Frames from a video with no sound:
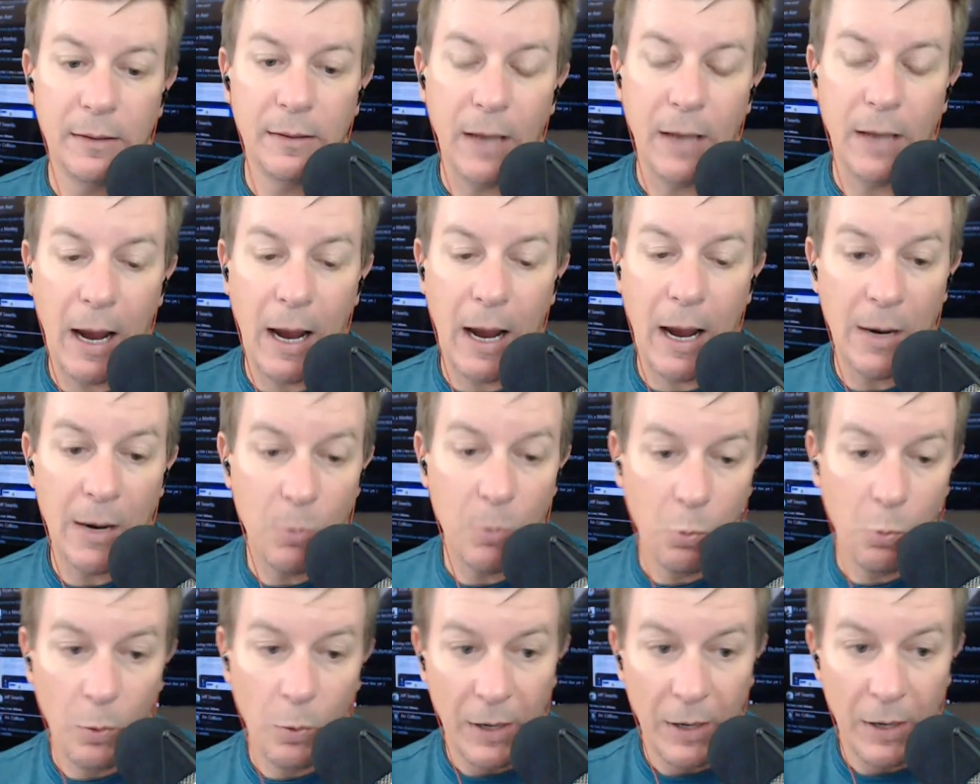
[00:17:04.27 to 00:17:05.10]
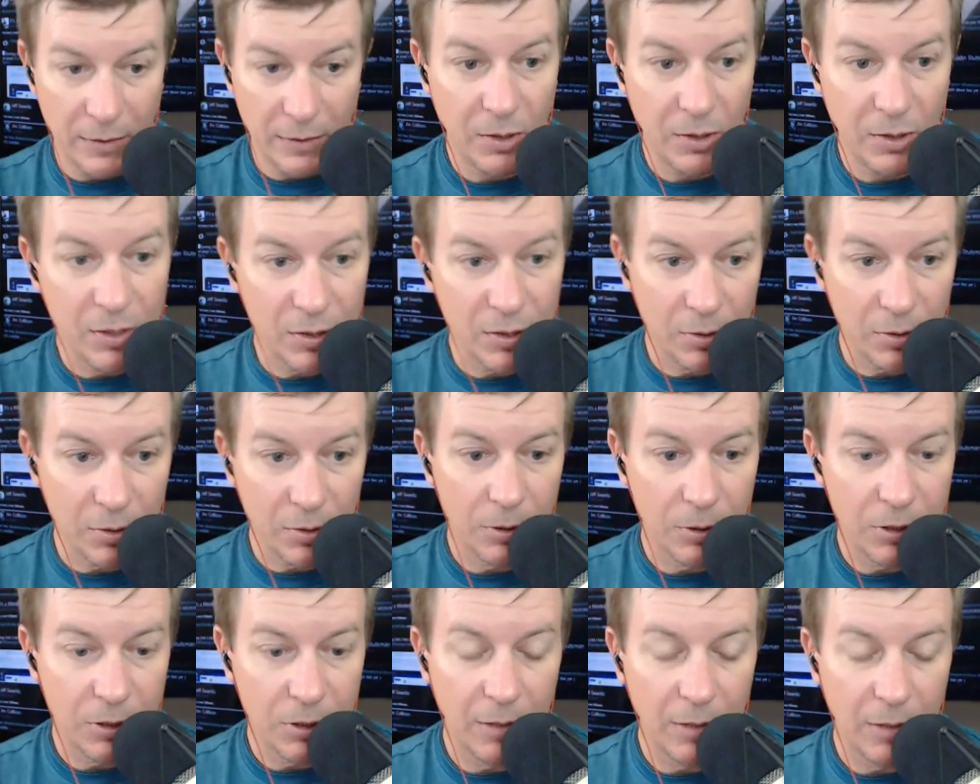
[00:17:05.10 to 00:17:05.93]
I went to the
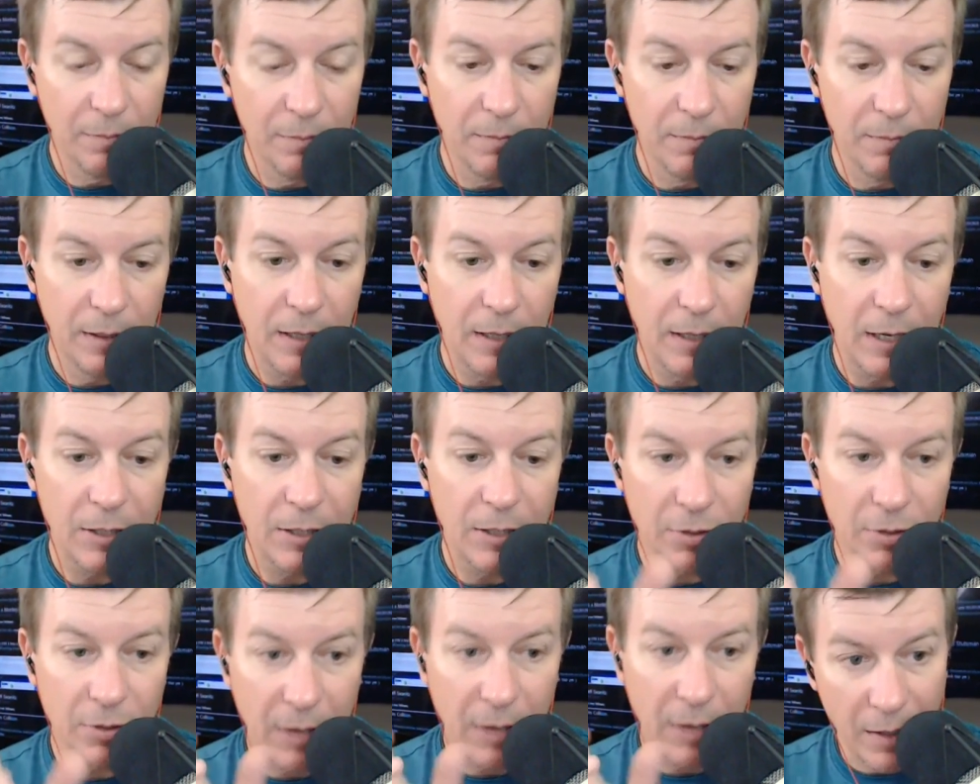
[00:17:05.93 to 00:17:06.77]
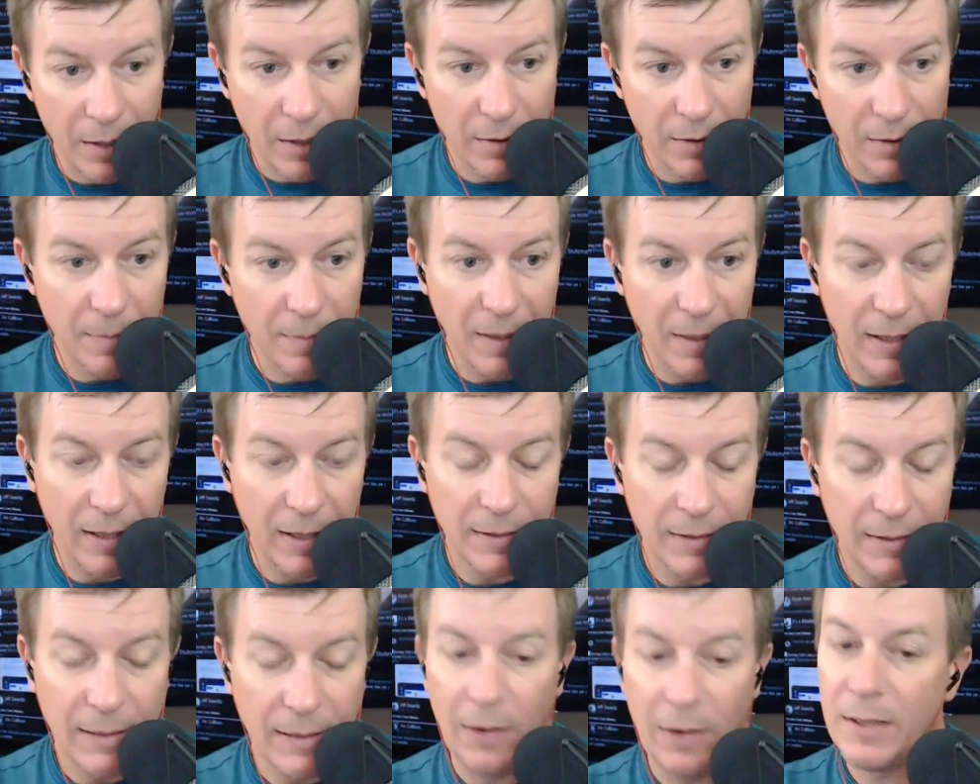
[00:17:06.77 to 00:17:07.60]
store, Jim, and I tried on the band.
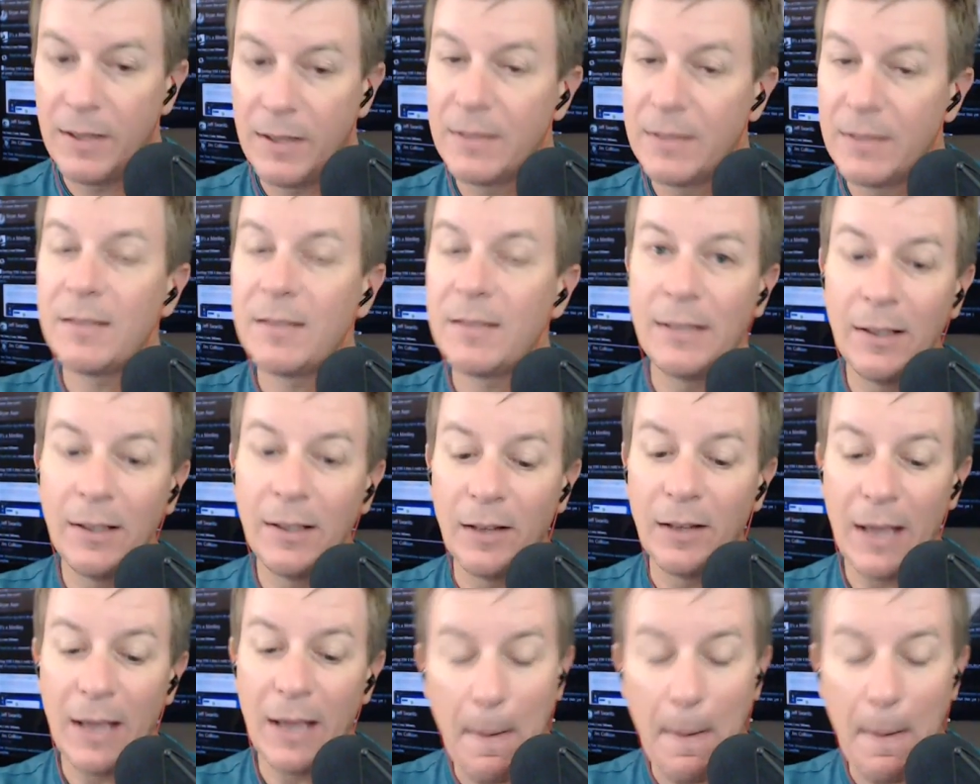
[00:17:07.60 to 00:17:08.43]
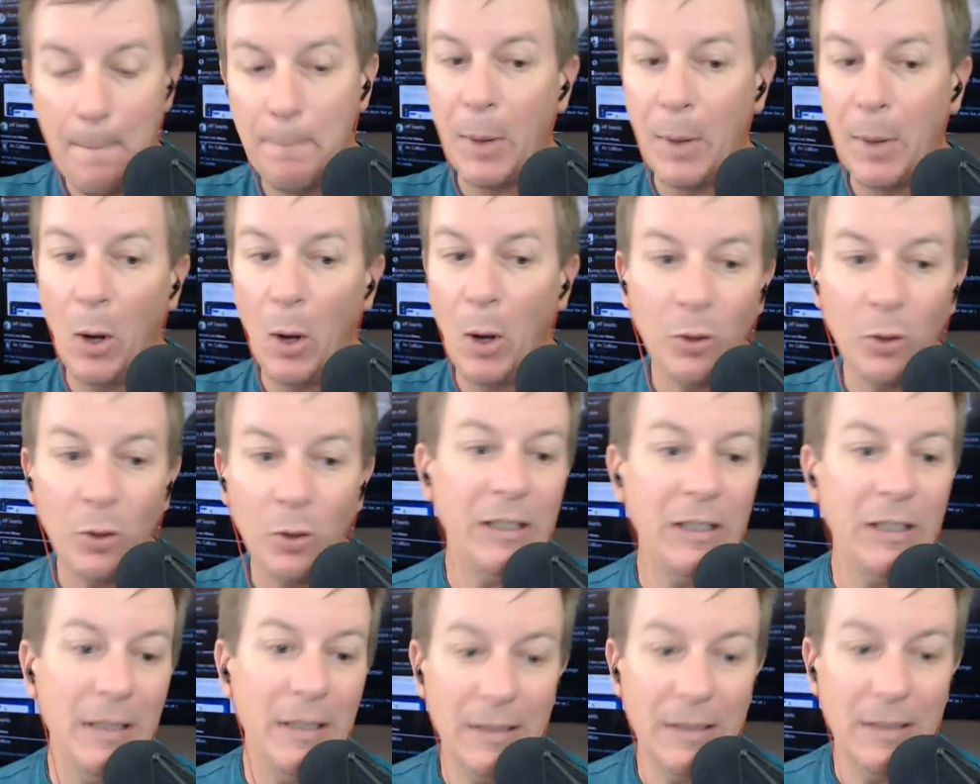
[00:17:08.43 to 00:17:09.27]
Now it's still a
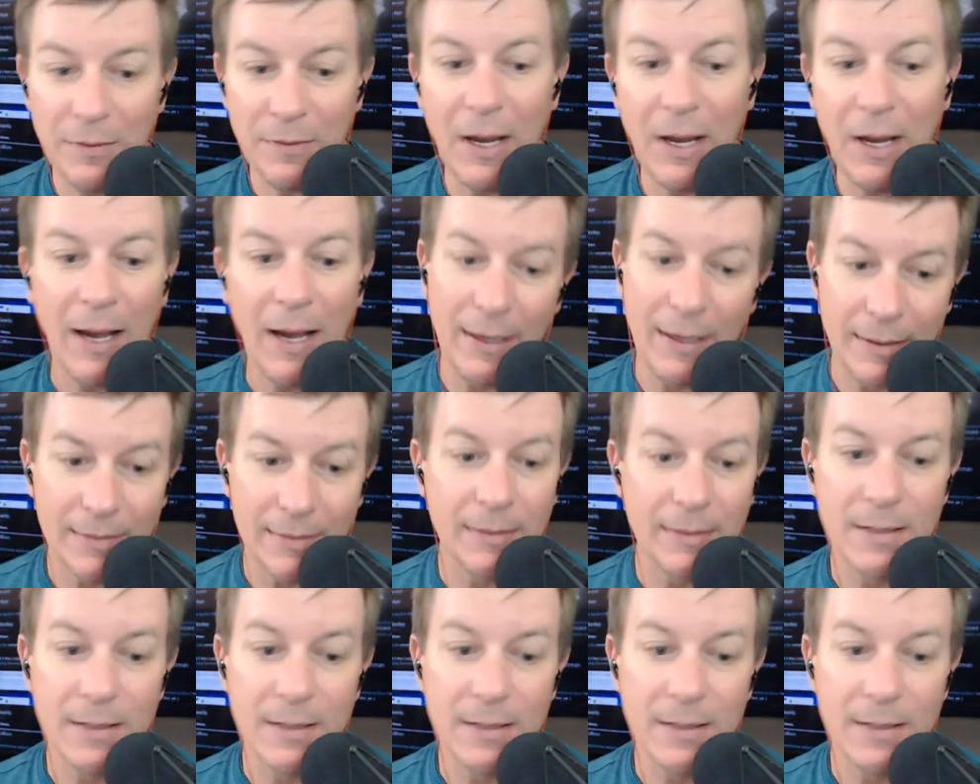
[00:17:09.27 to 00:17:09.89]
bulky device.